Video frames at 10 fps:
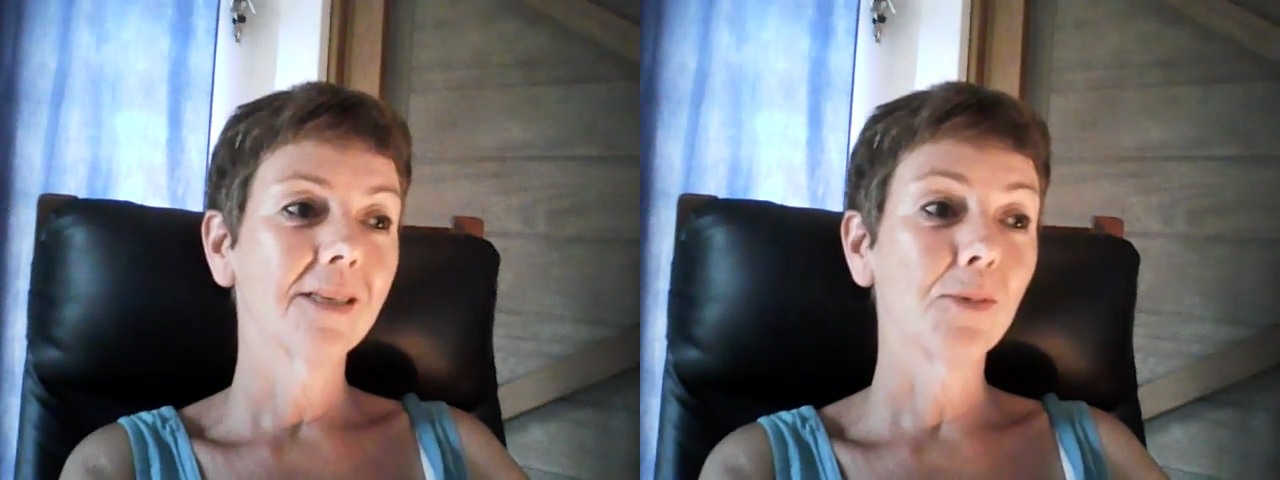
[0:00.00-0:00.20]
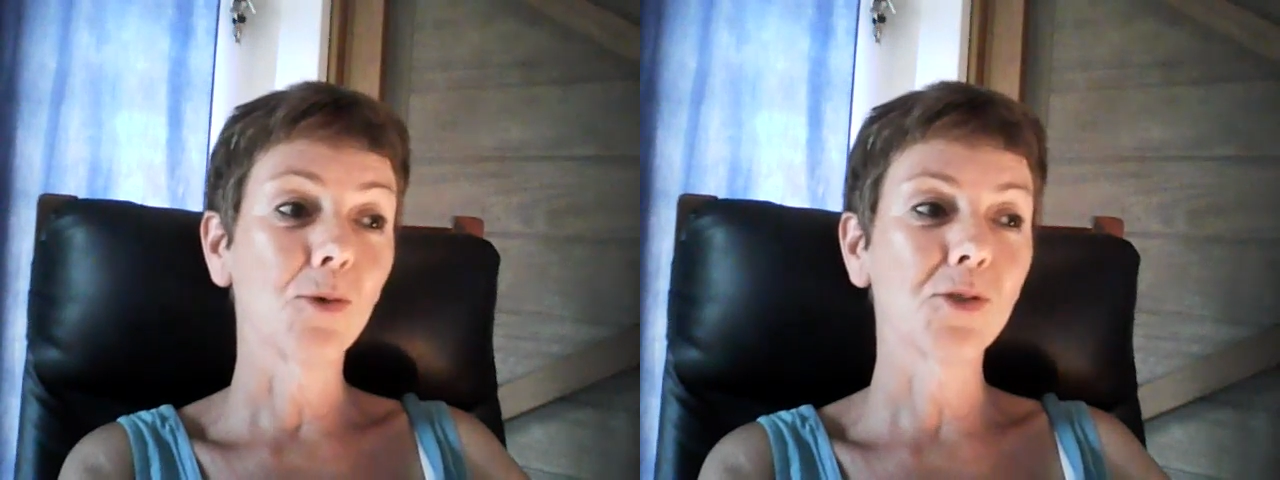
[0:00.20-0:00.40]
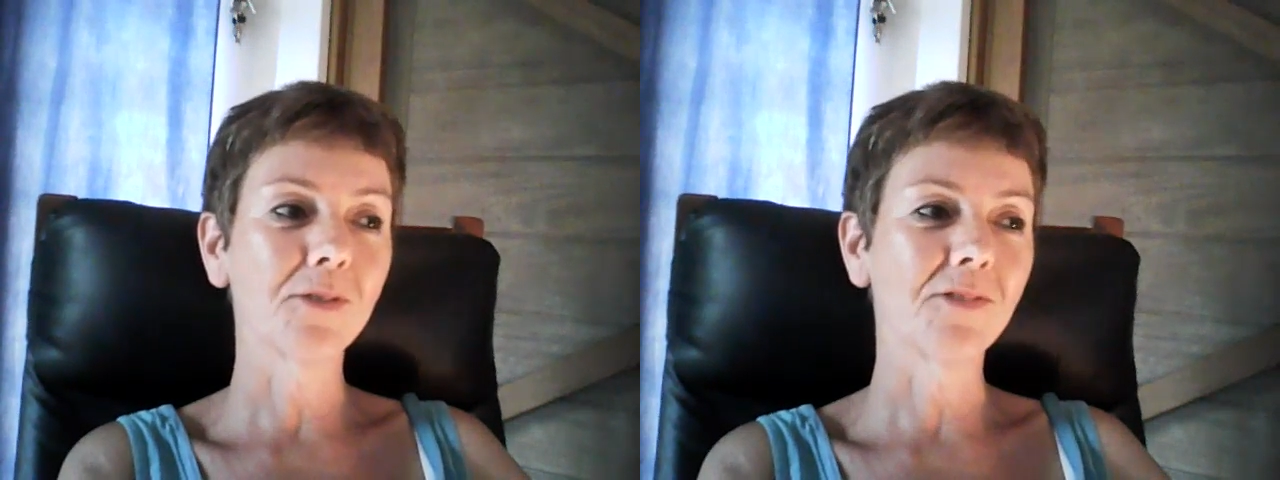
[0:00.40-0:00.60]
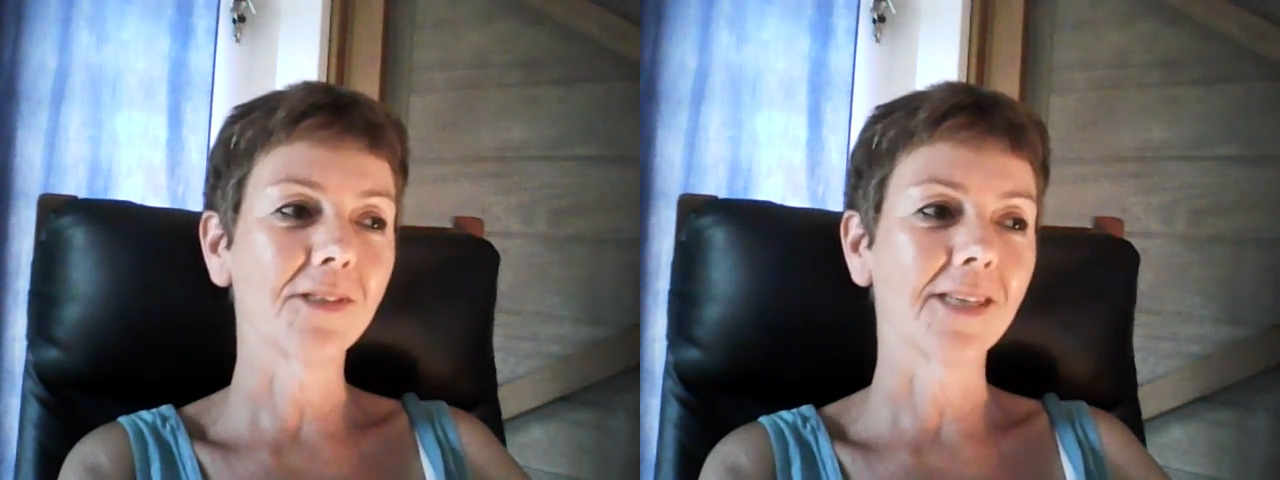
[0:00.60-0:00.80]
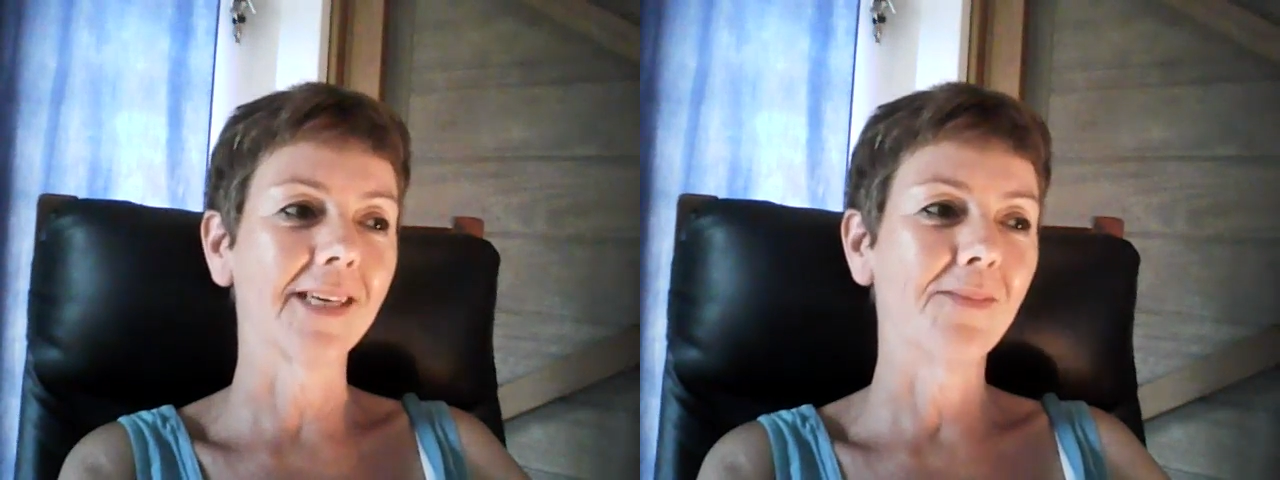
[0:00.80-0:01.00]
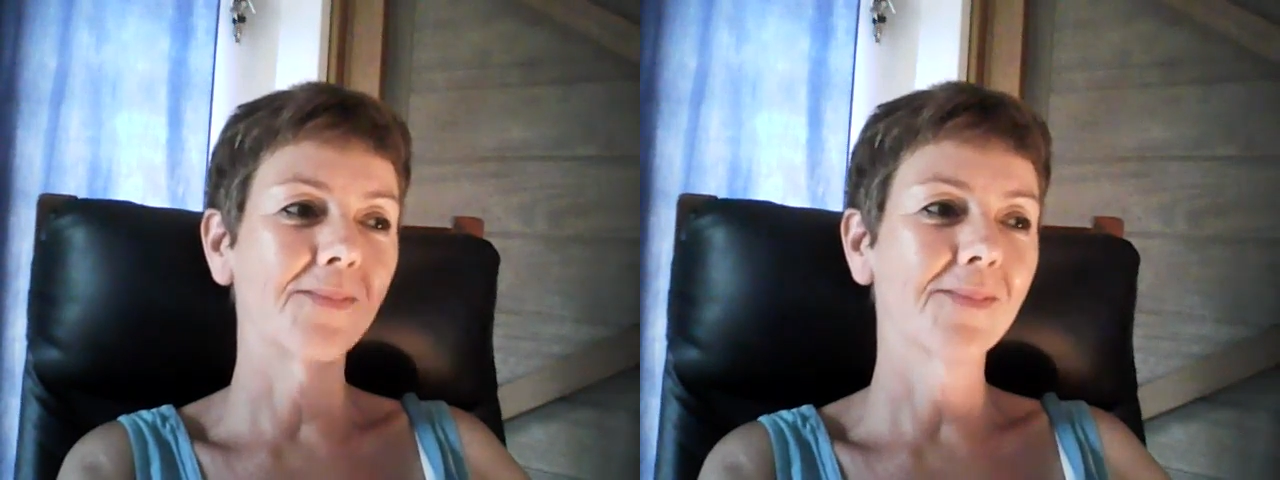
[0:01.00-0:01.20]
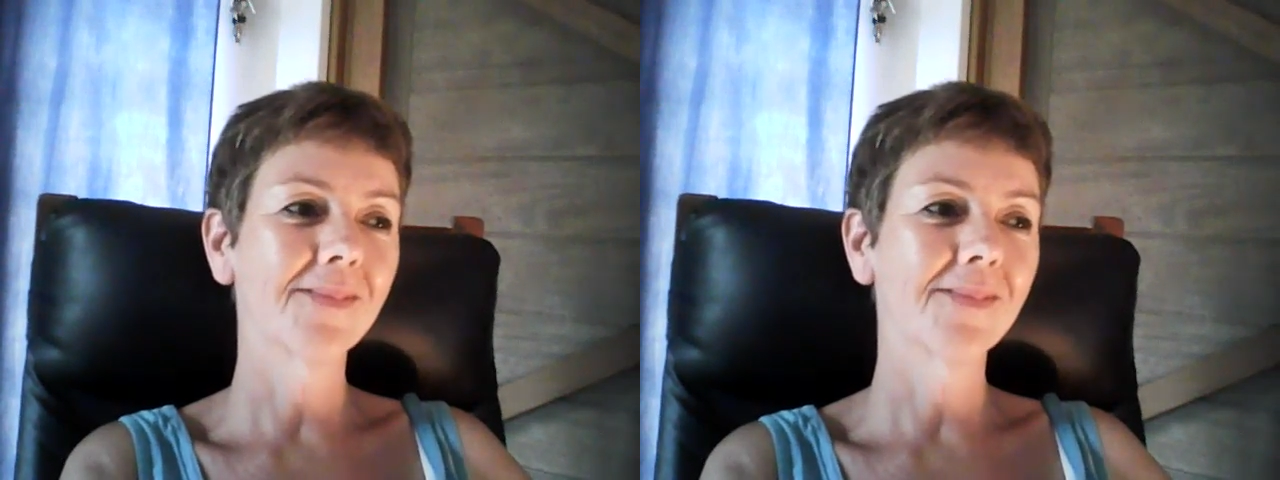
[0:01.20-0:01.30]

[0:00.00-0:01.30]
most of the time.